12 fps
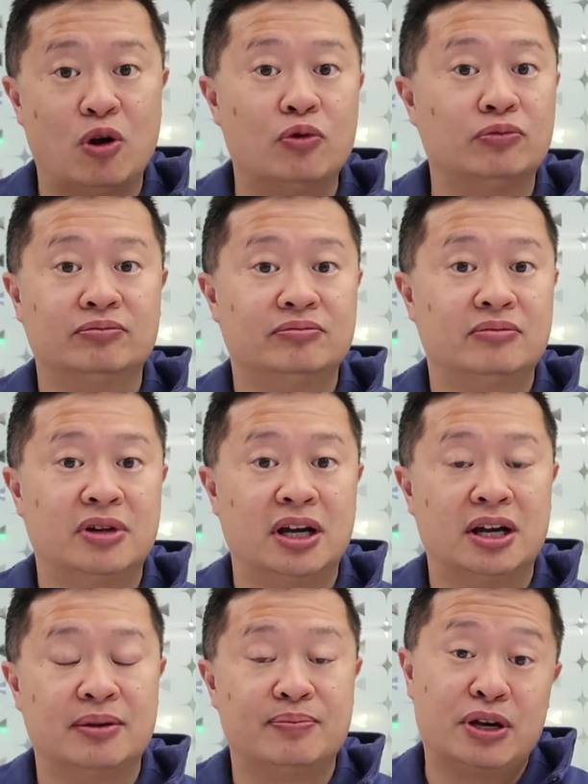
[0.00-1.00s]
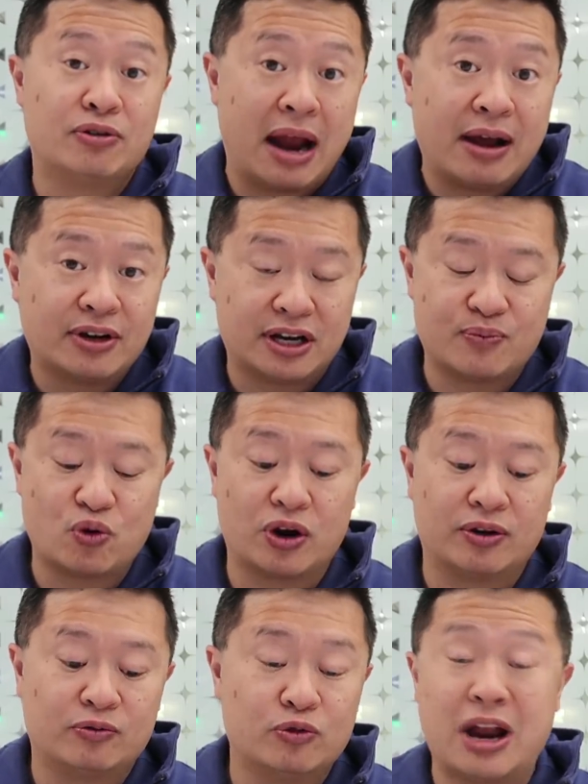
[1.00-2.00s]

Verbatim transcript: won't uh, be around anymore.